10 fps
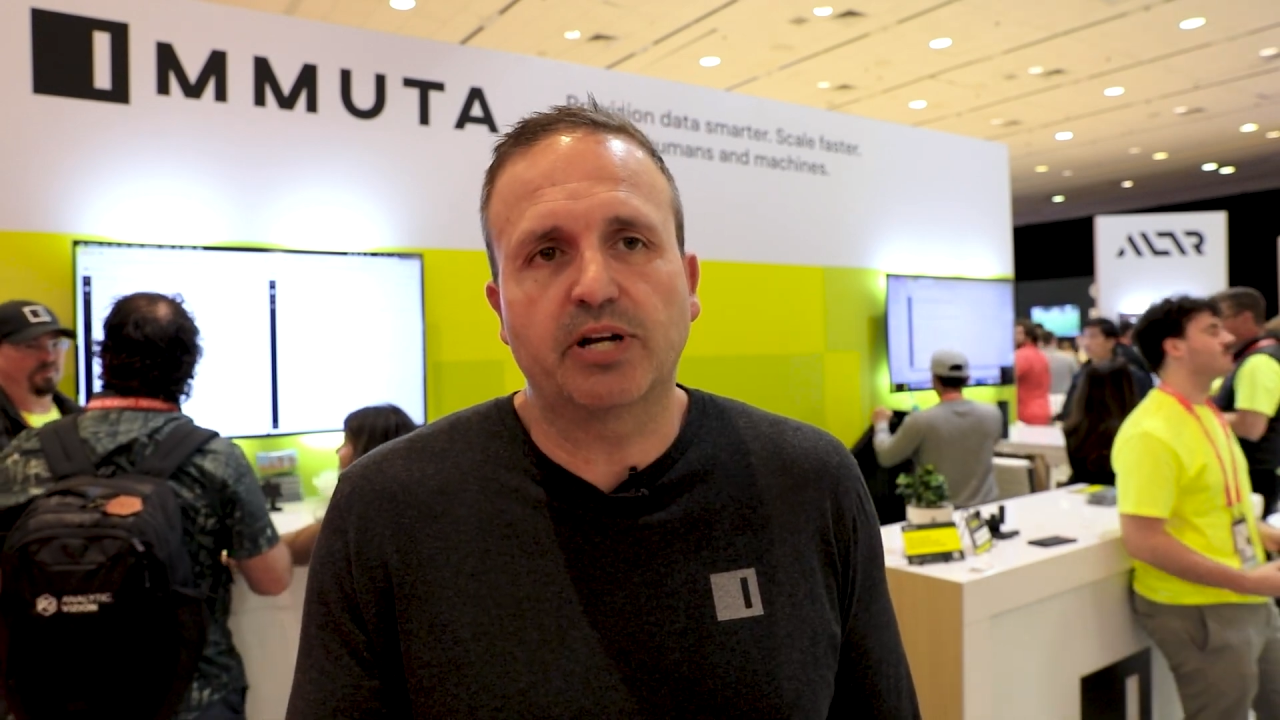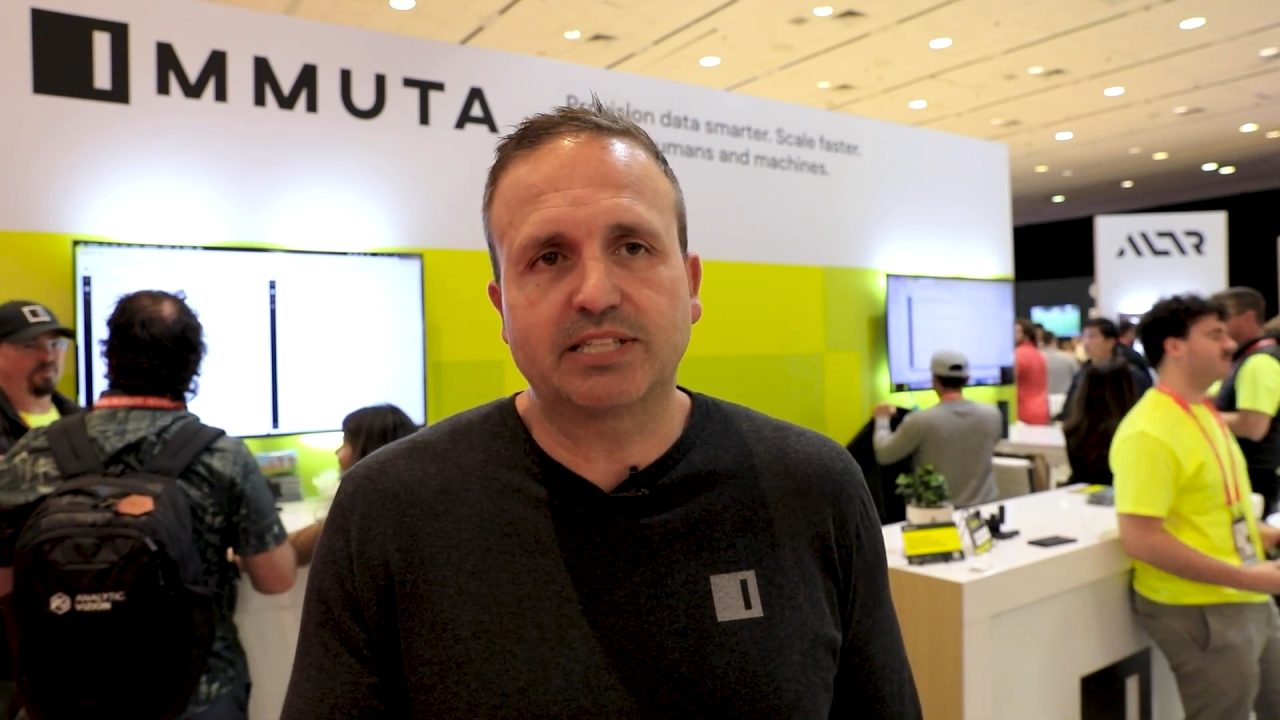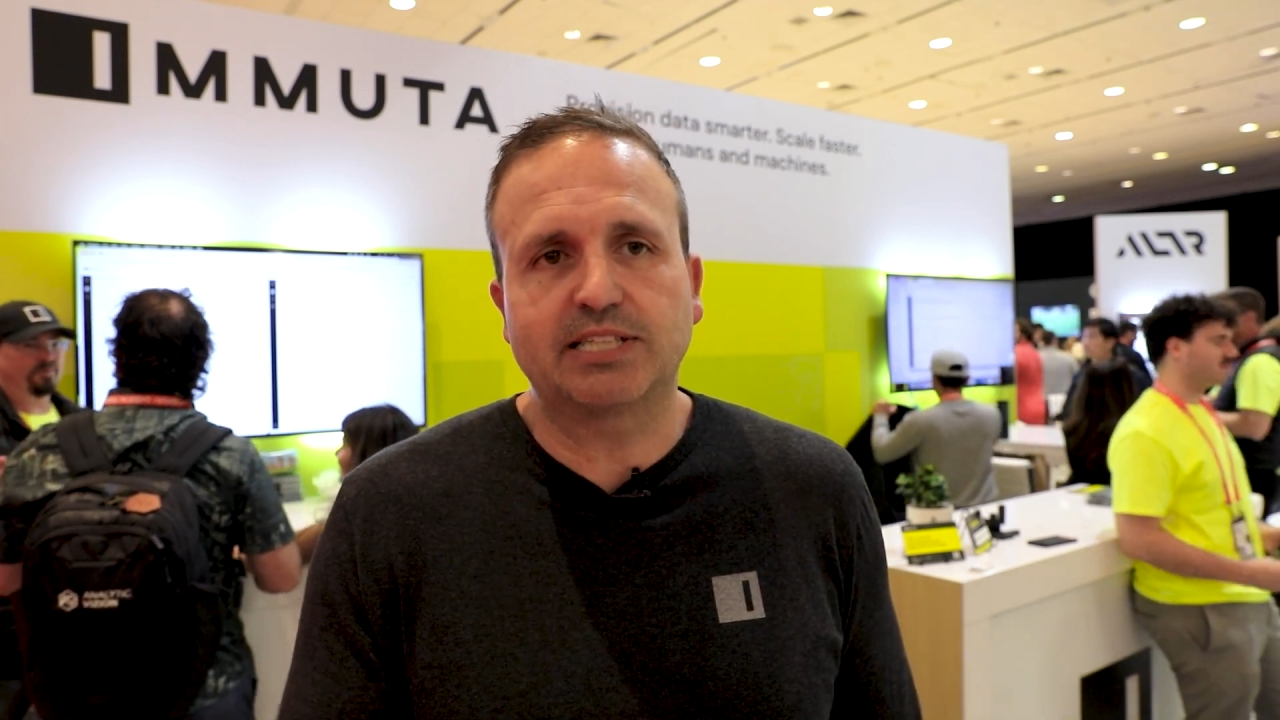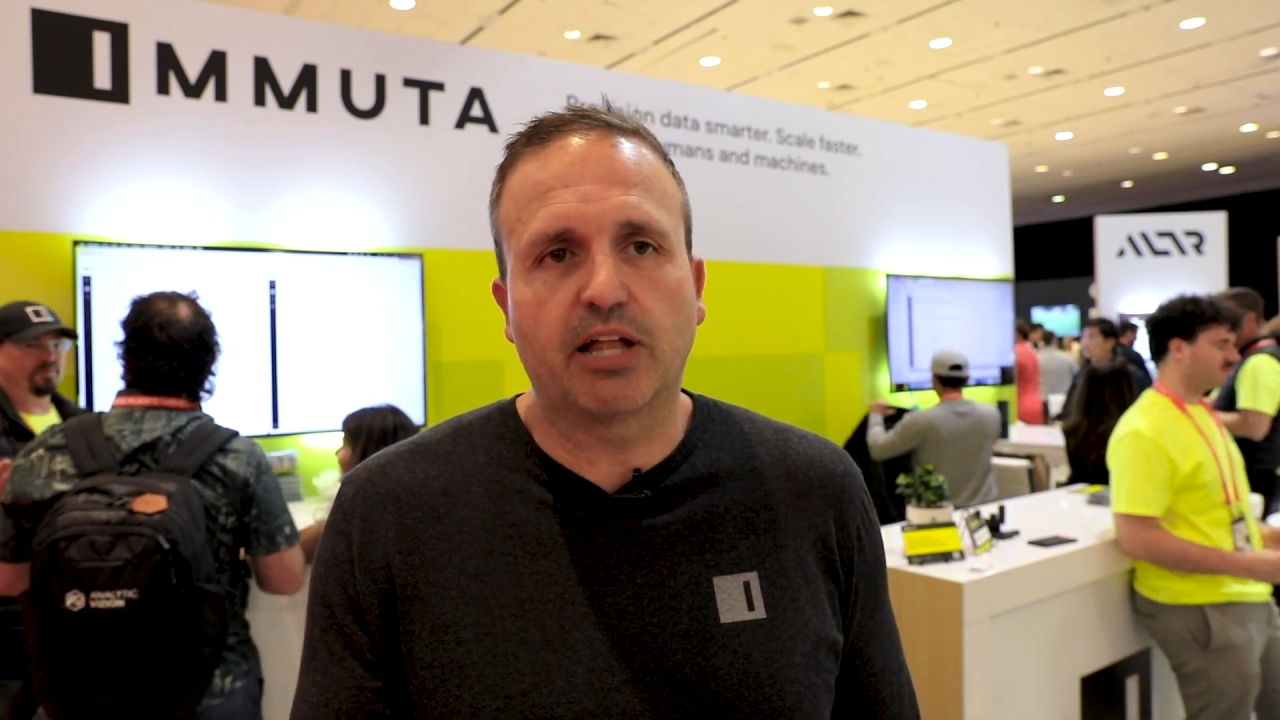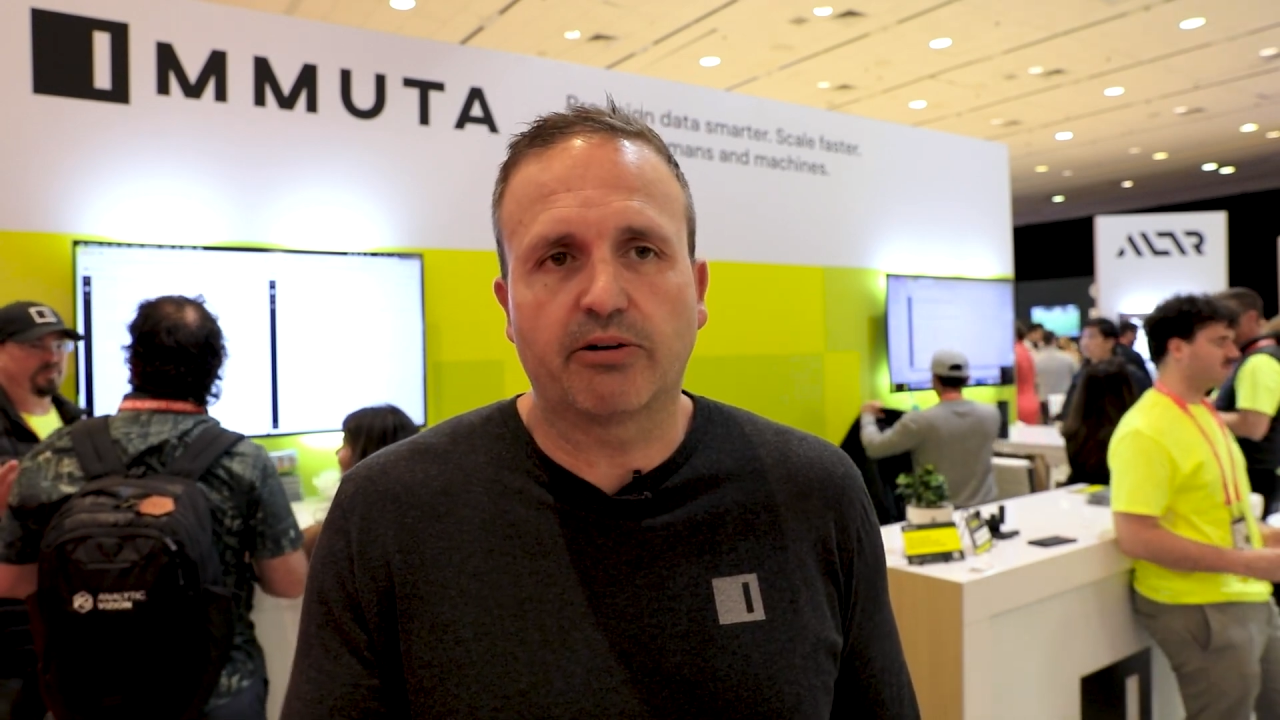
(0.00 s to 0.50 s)

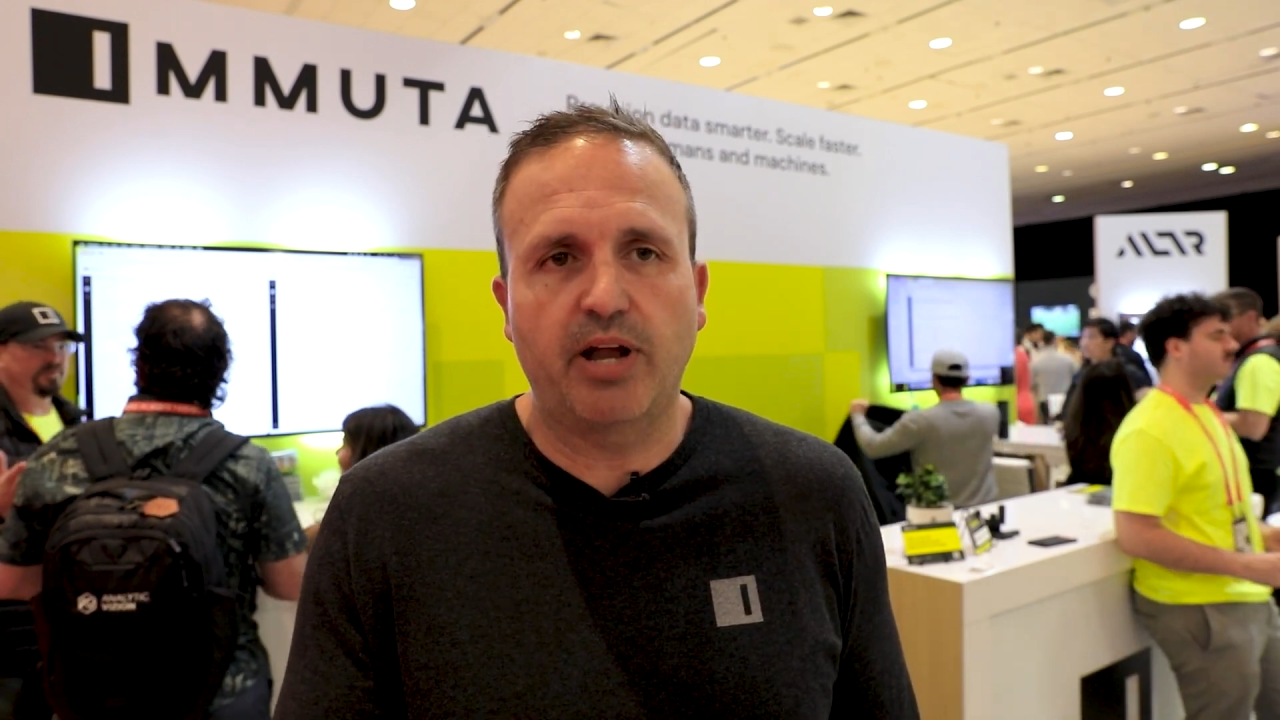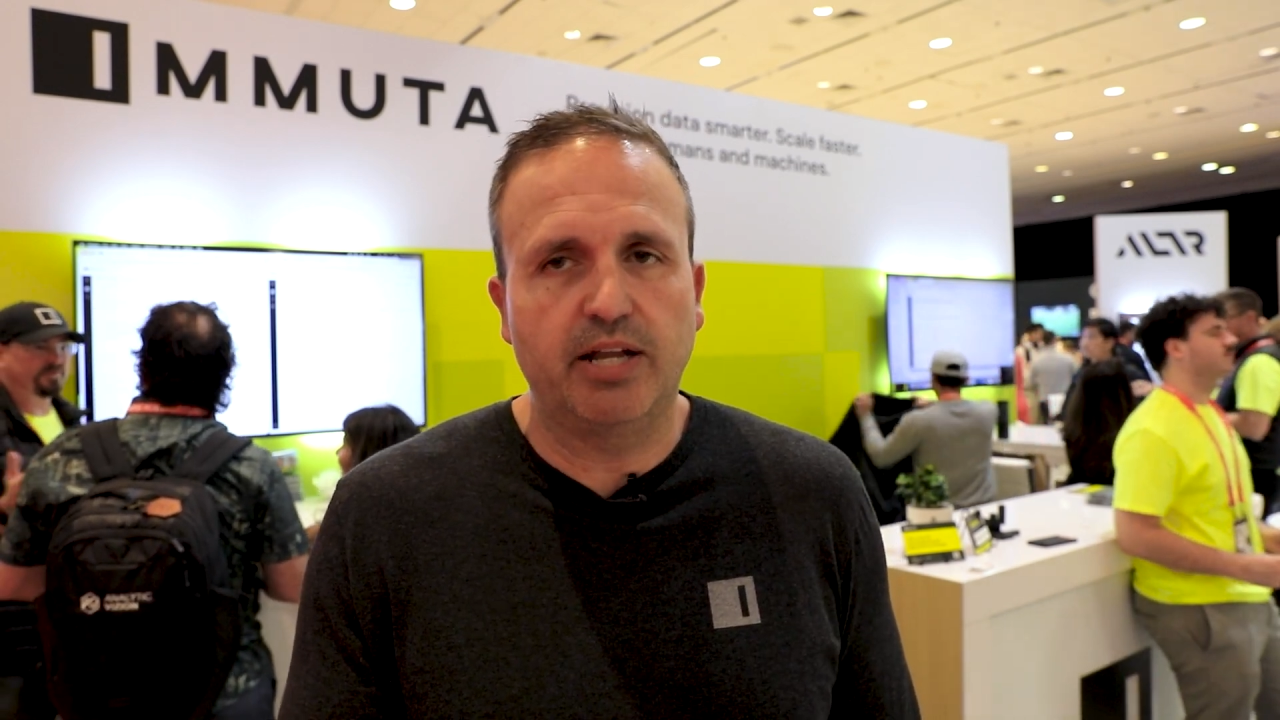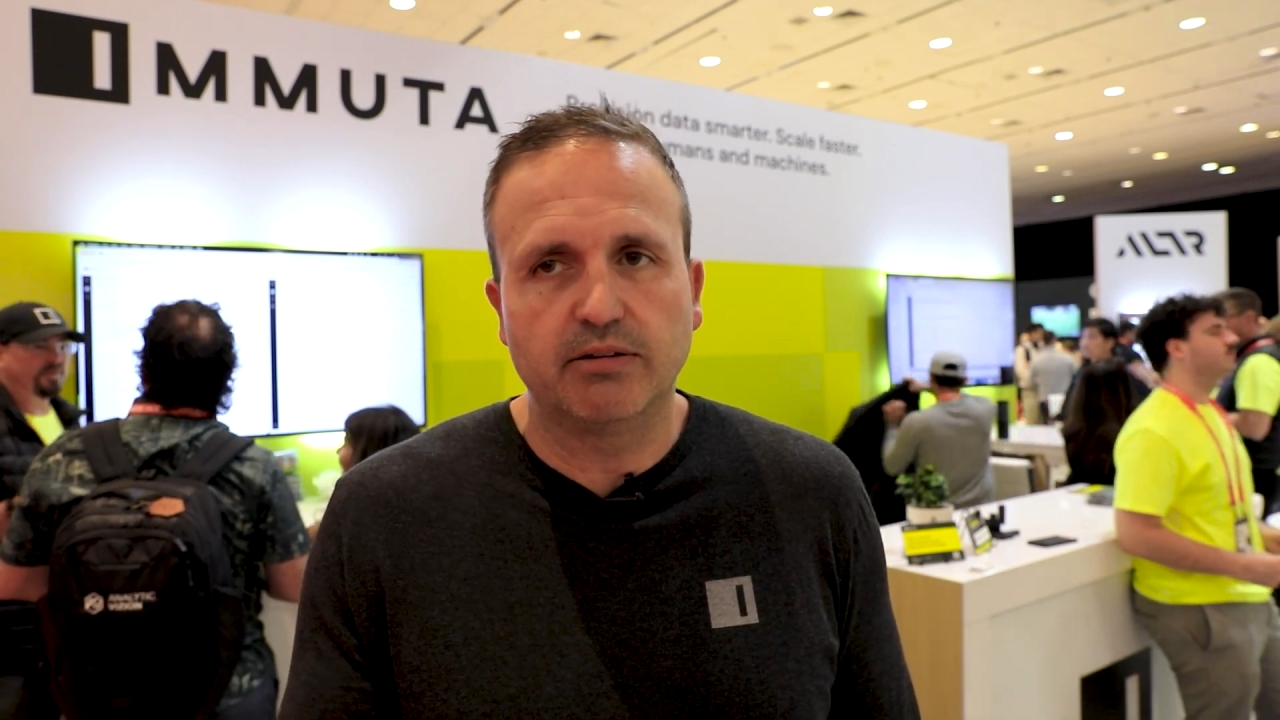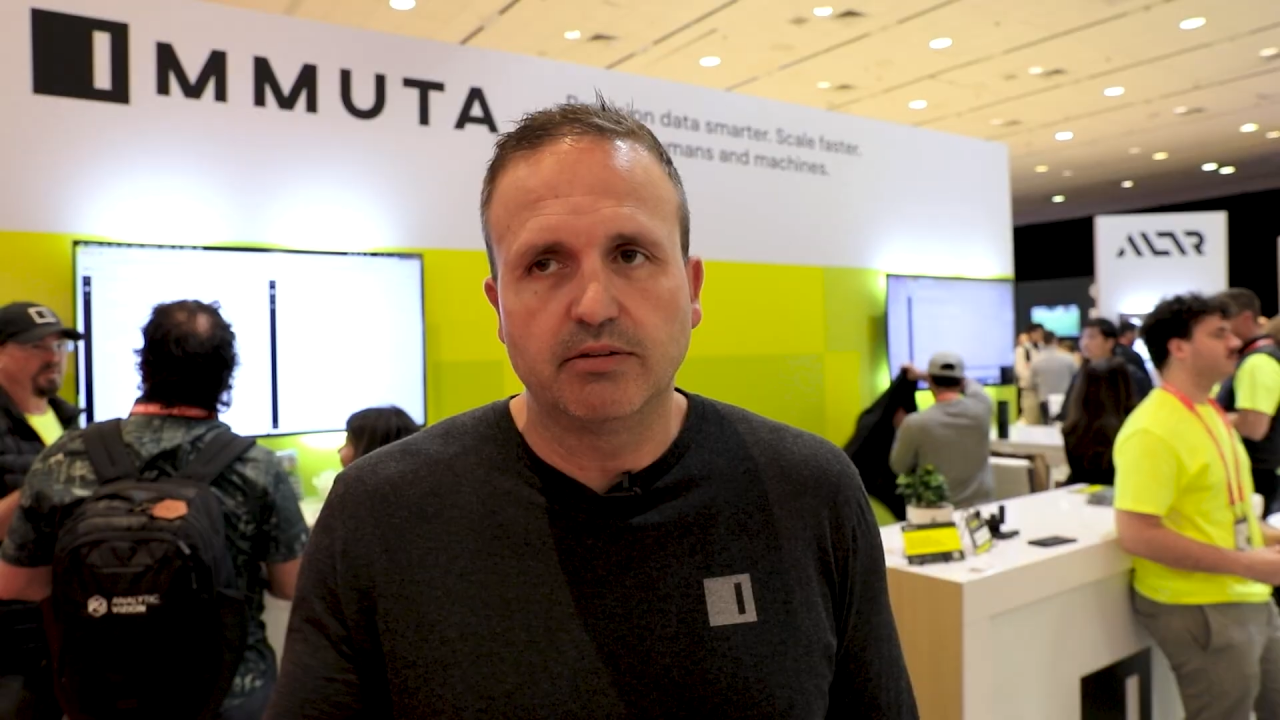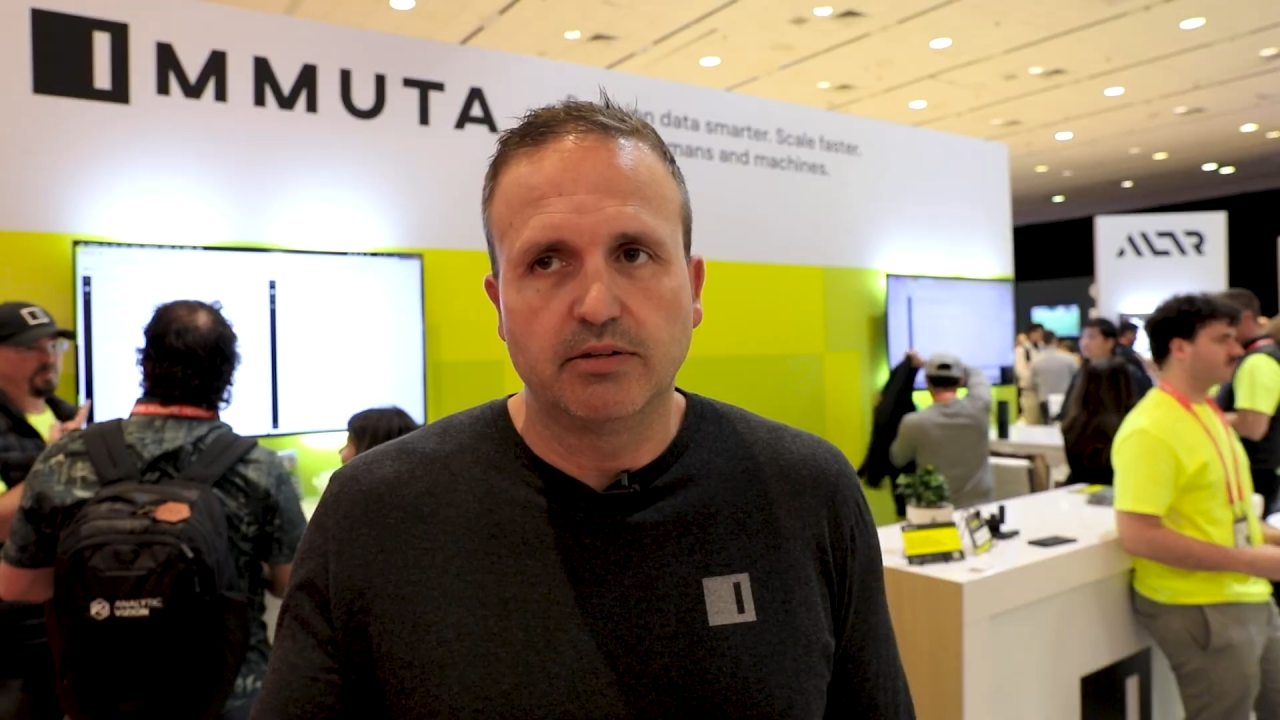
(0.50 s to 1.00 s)
accelerate